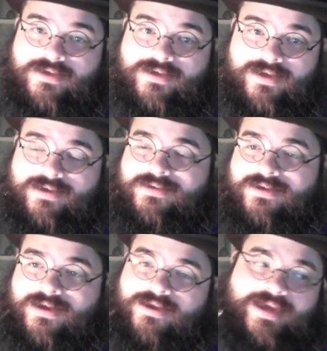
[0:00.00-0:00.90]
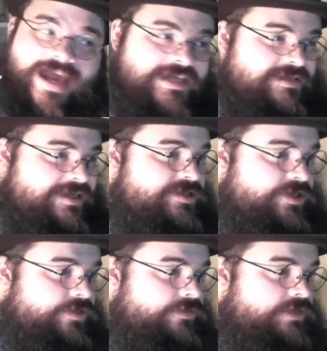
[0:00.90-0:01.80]
it, eh, uh, access
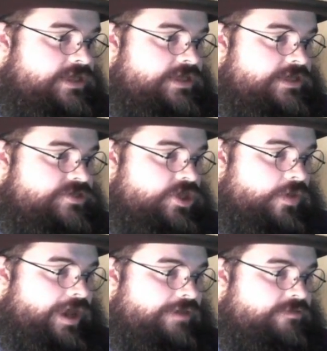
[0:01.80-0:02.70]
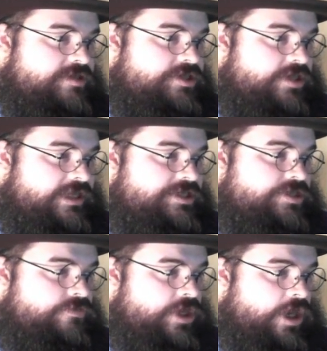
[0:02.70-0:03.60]
to. So I will be sure to let you
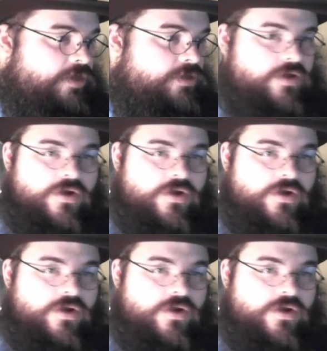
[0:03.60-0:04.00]
know